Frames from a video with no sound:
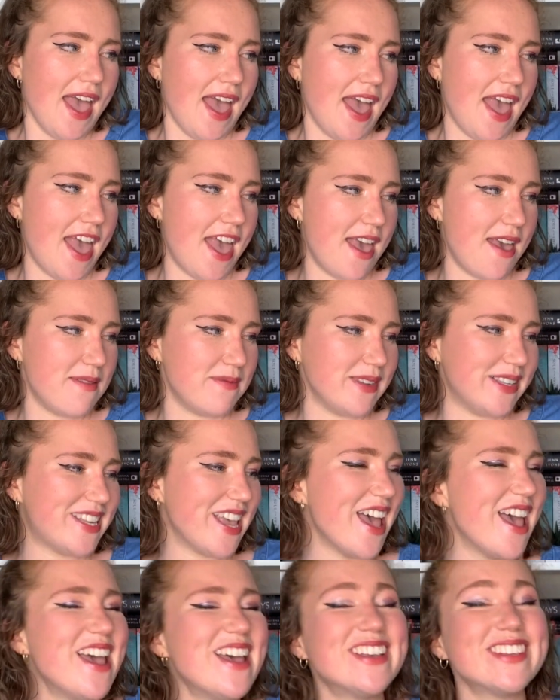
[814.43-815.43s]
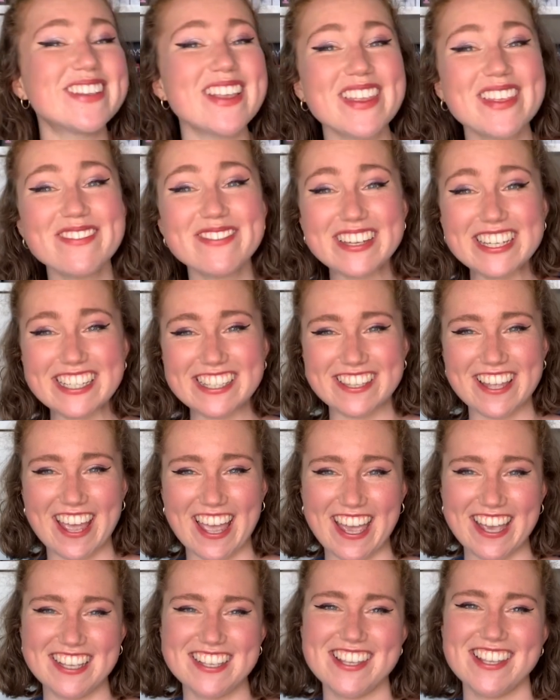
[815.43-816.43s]
So the first thing
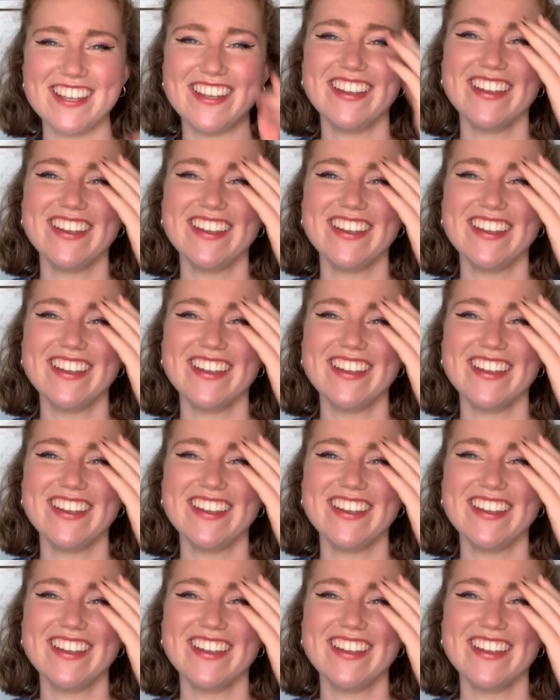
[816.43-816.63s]
is,